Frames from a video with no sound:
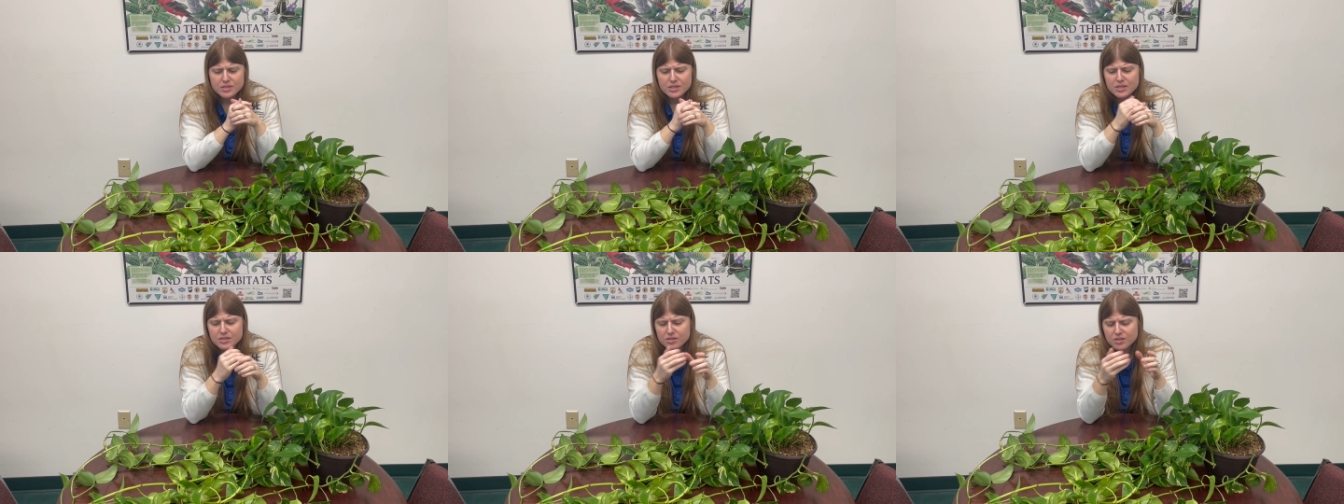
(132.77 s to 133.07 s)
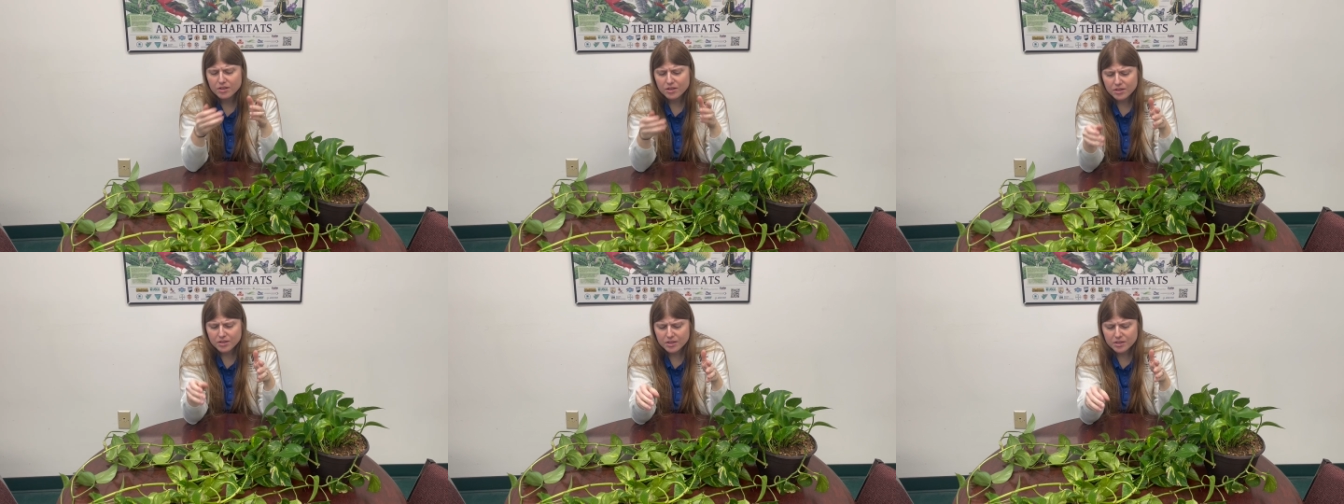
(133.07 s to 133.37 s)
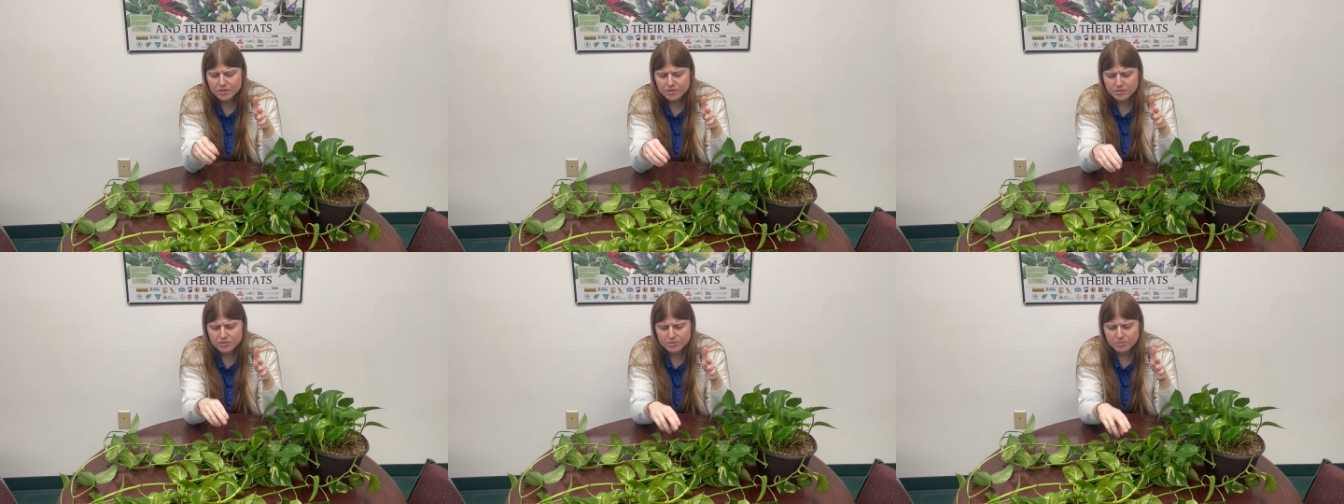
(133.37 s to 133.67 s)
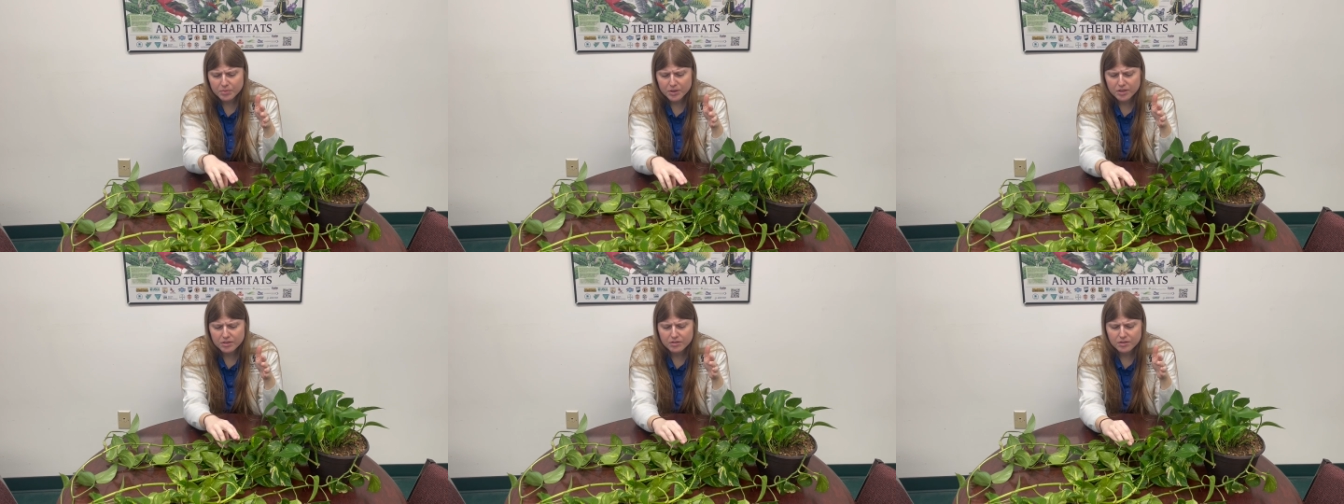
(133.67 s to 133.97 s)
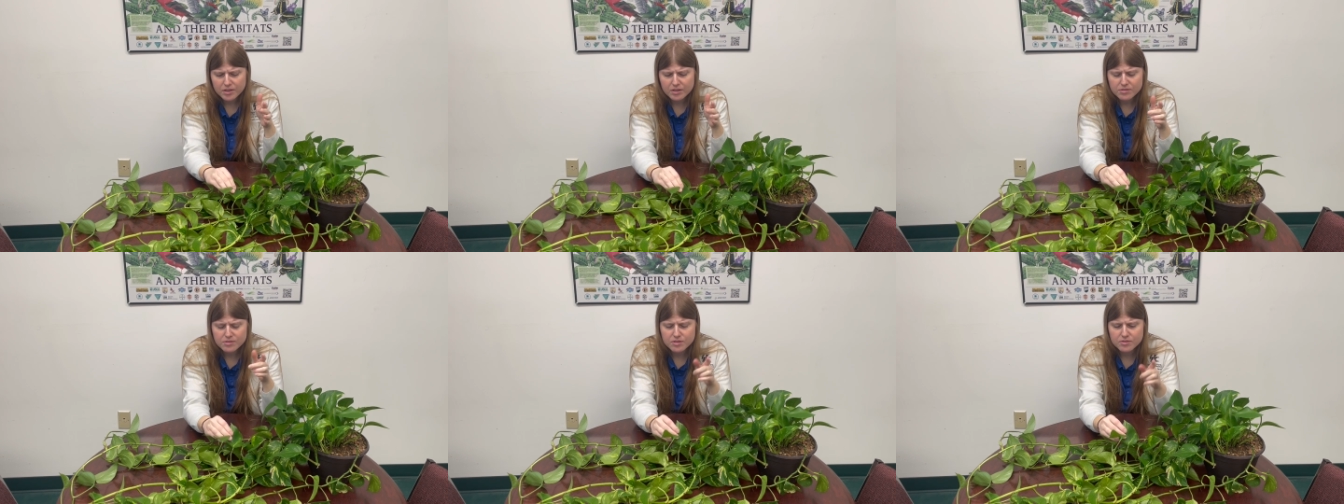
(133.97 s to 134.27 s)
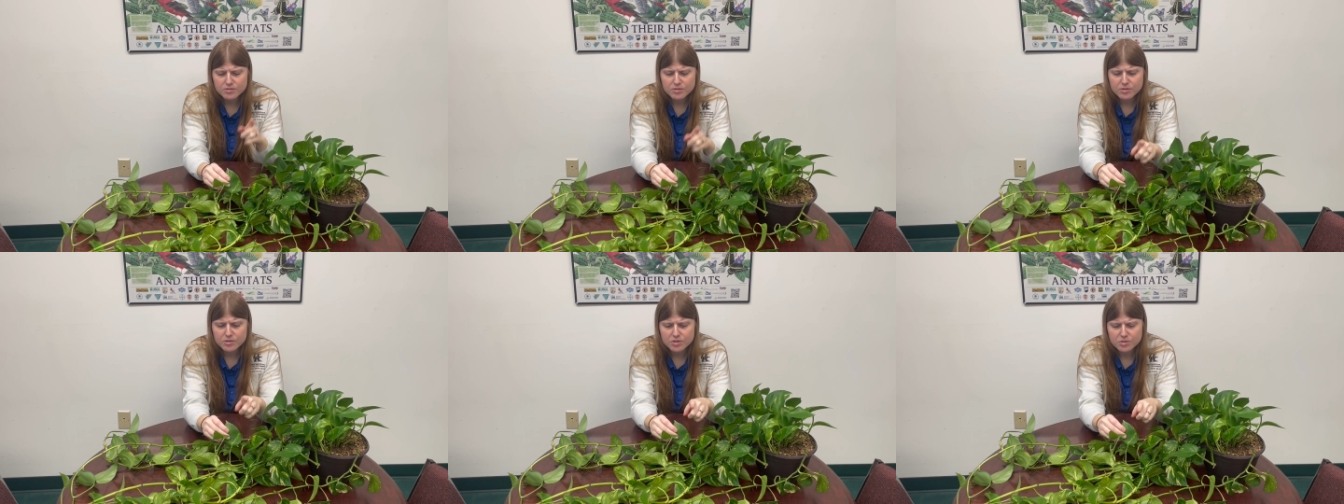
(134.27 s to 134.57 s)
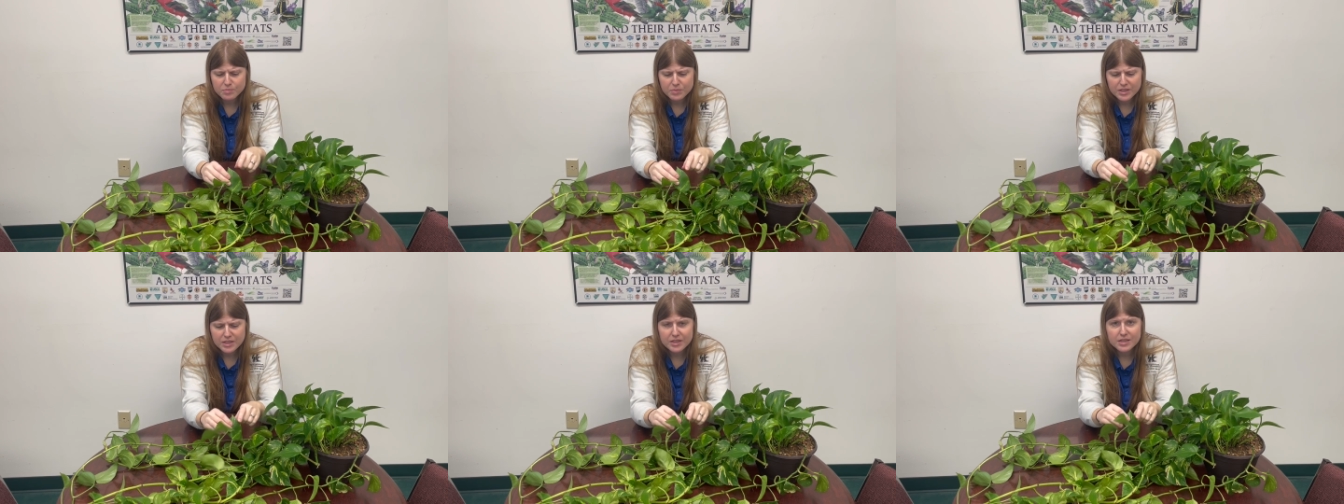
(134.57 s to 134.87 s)
It's called the golden pothos, of course,
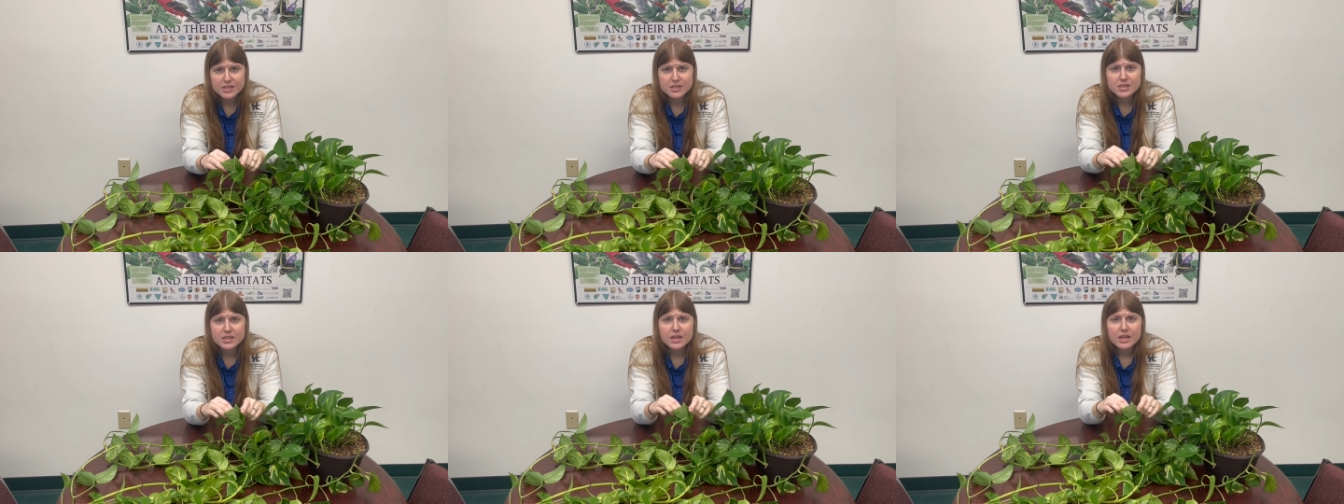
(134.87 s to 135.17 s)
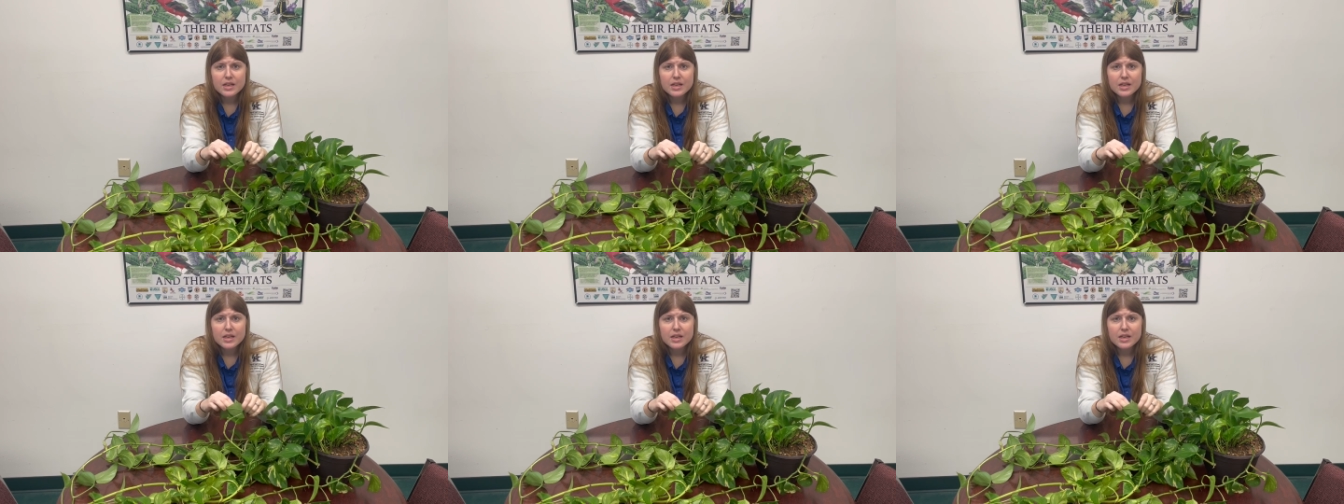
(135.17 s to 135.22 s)
because